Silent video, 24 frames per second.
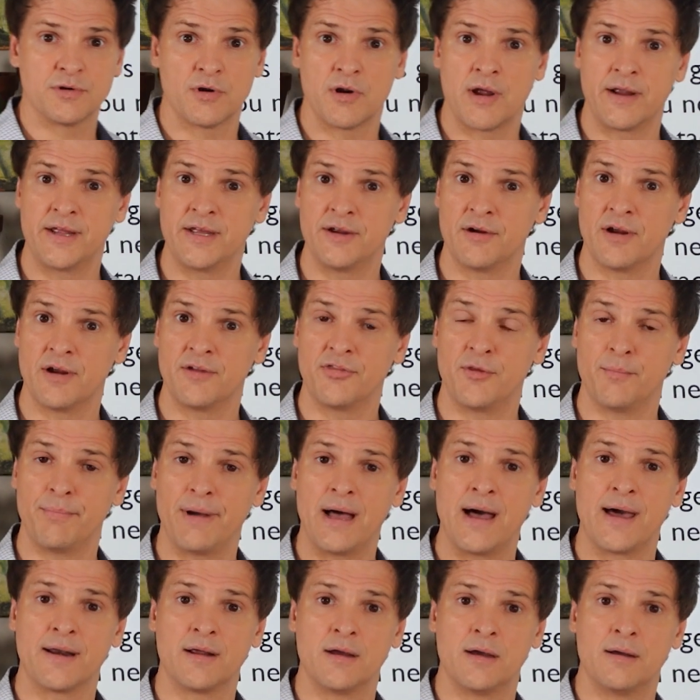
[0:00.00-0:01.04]
are right here at the
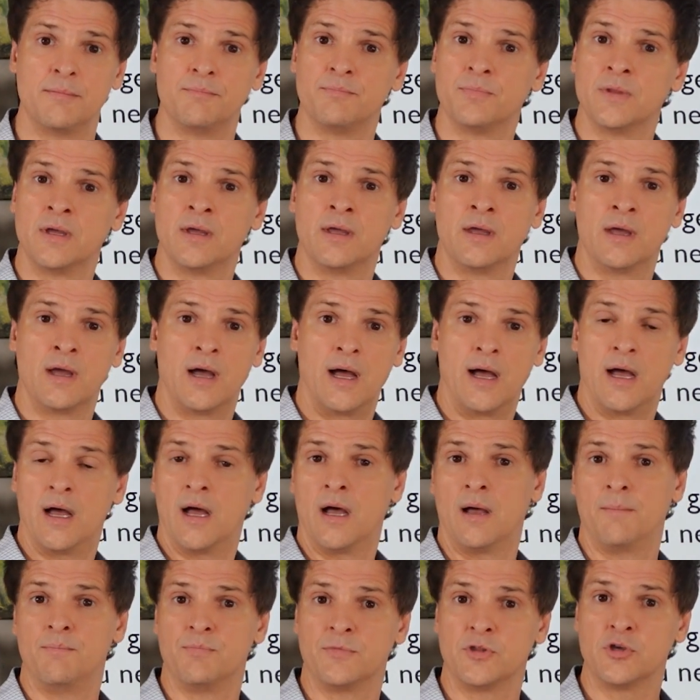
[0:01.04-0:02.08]
bottom.
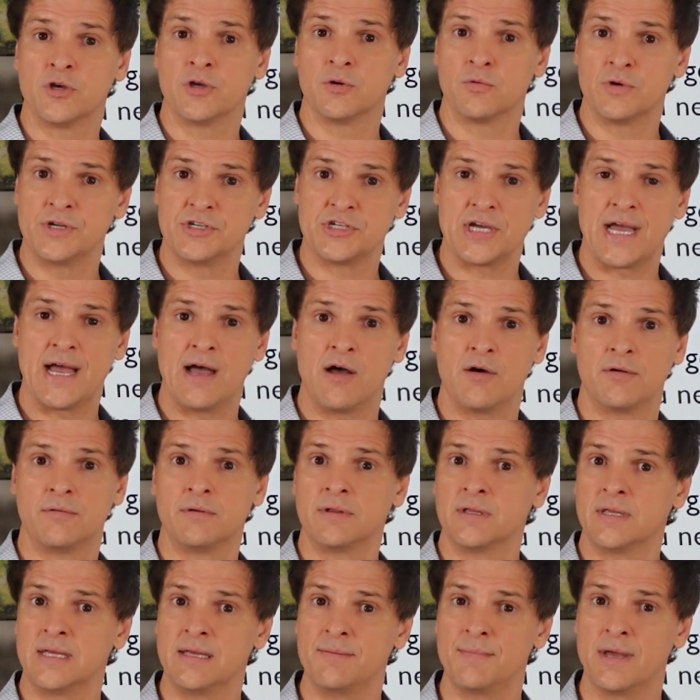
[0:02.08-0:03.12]
You can reach out,
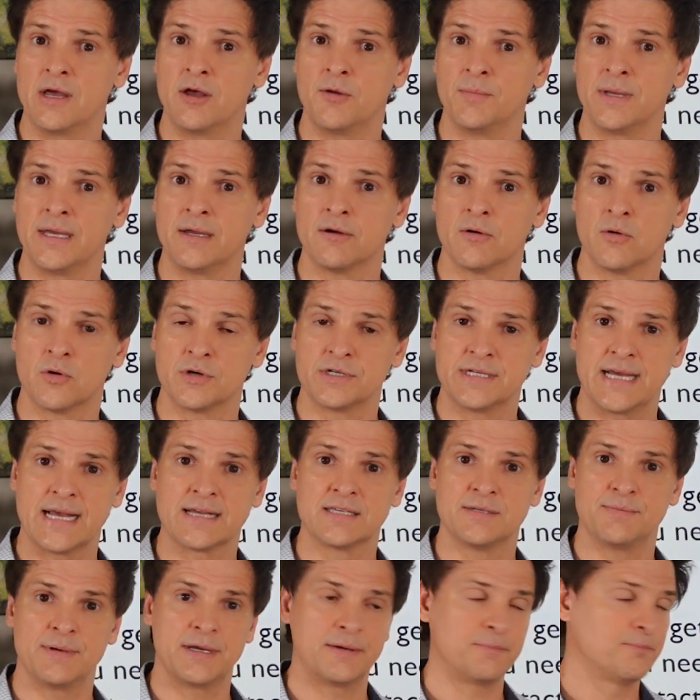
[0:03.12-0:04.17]
email me, or
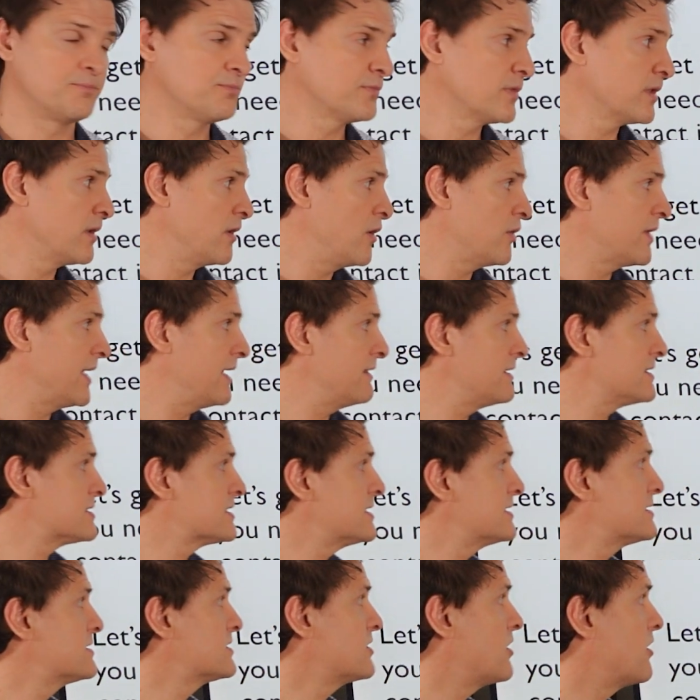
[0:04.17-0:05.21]
text me. Okay, let's
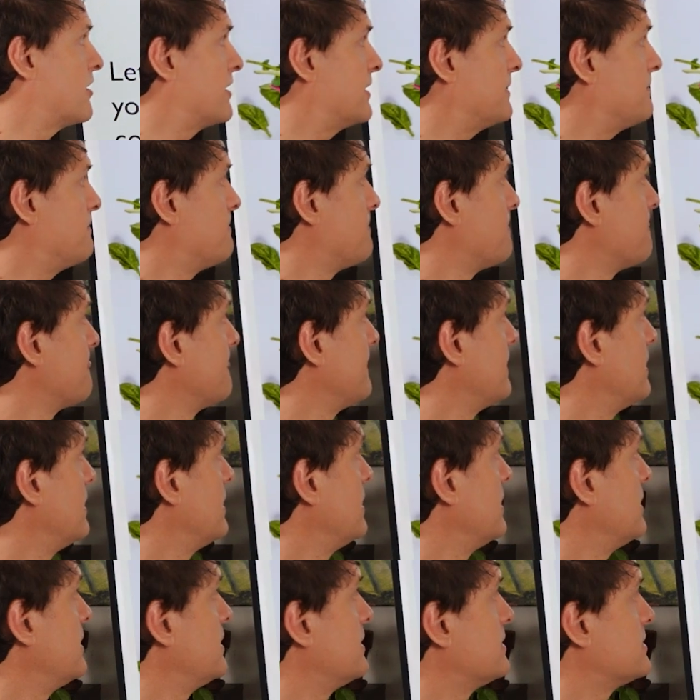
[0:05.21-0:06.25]
get started.
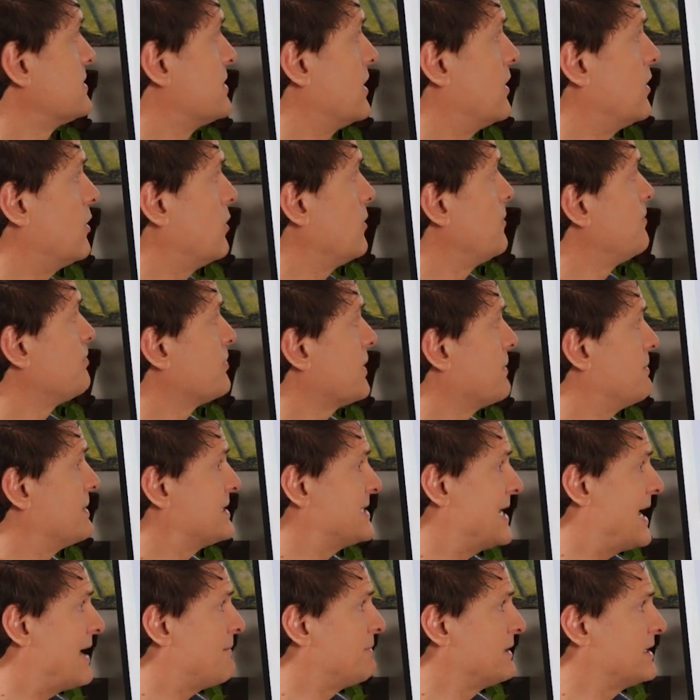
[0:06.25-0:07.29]
So
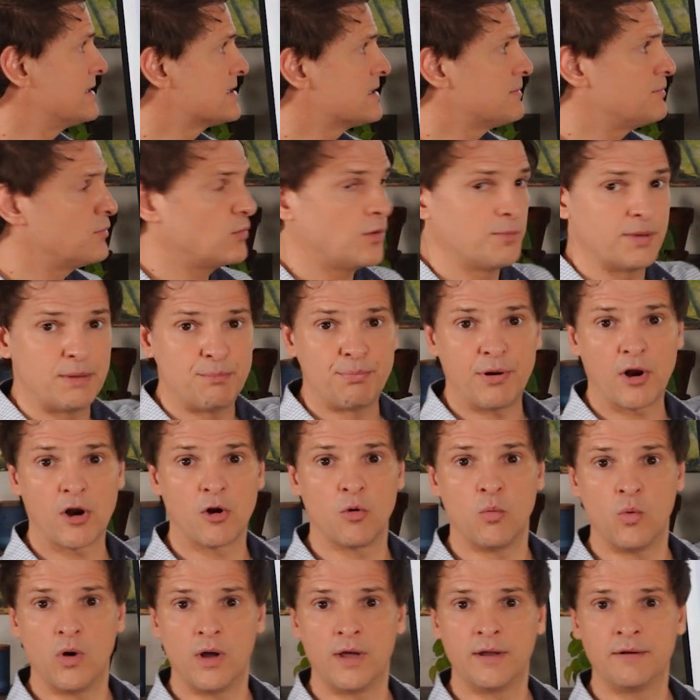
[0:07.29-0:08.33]
metabolism will be
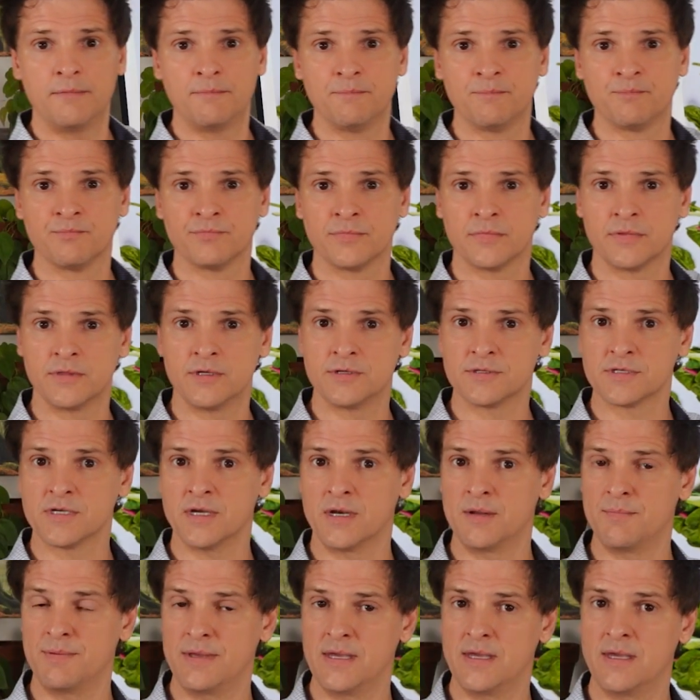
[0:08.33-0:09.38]
part one. There's going
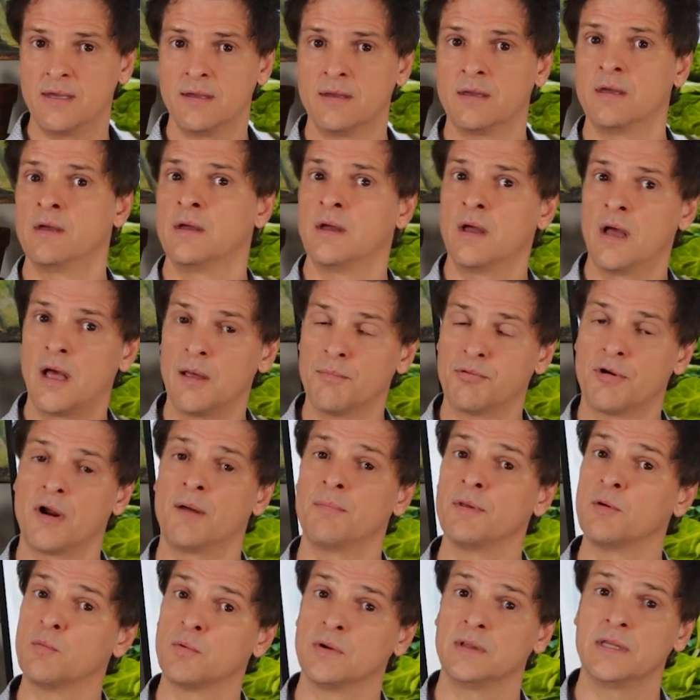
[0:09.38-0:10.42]
to be, I'll
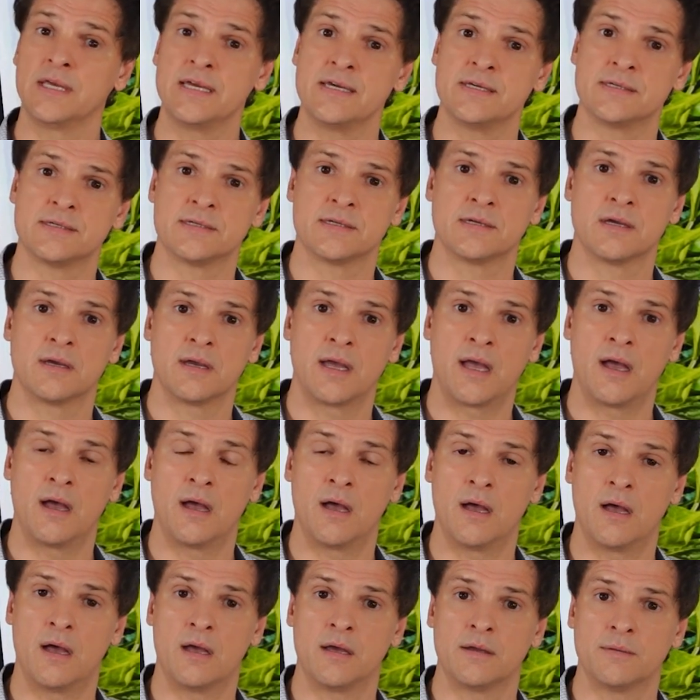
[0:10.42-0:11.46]
probably release
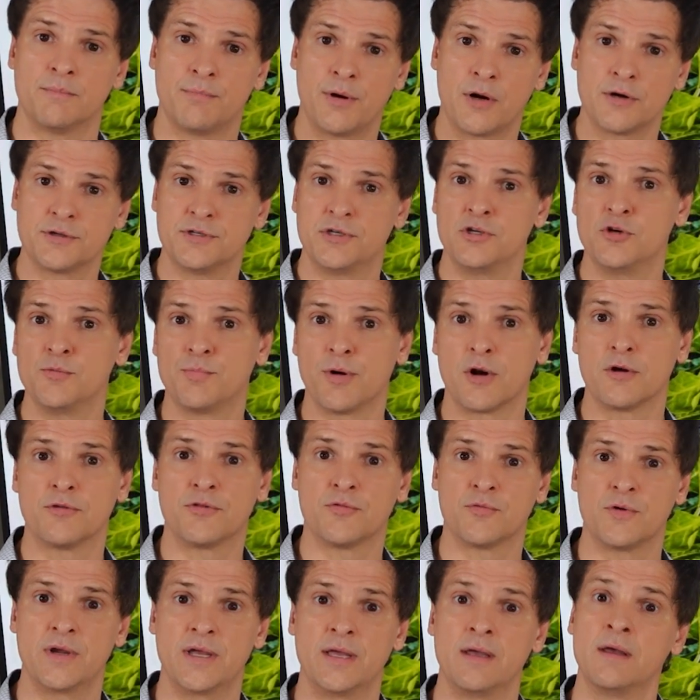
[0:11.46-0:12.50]
part two, part
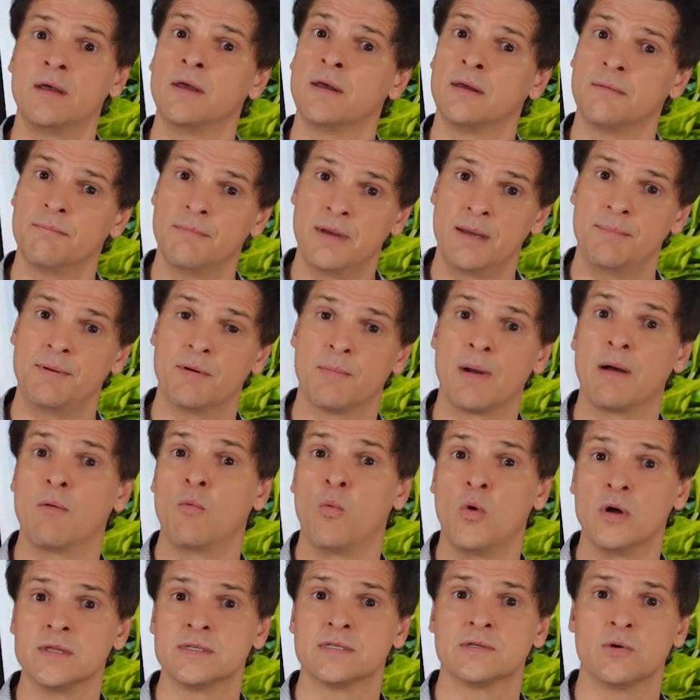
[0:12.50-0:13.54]
three, maybe about
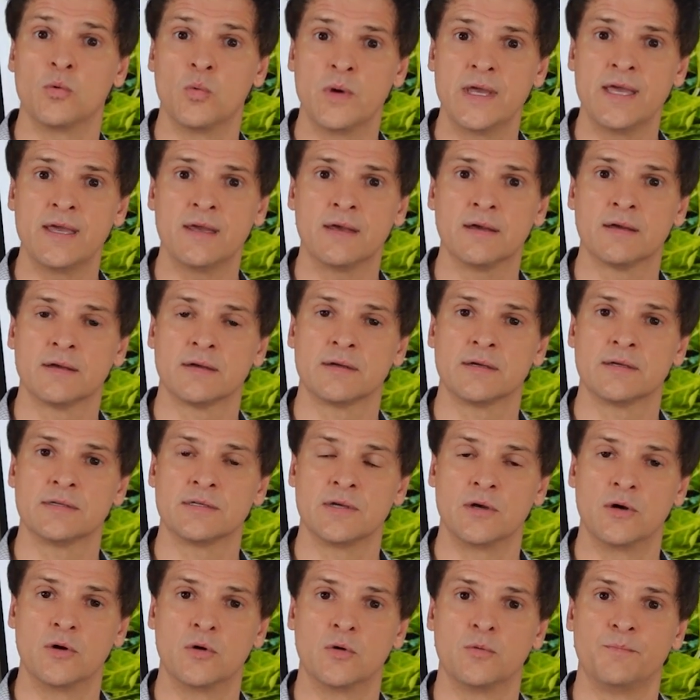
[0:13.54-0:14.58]
once a week.
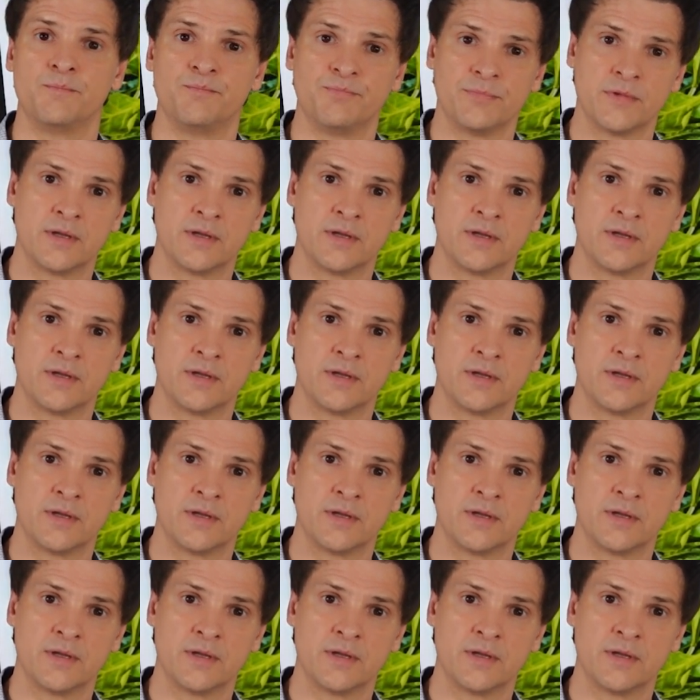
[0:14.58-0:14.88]
So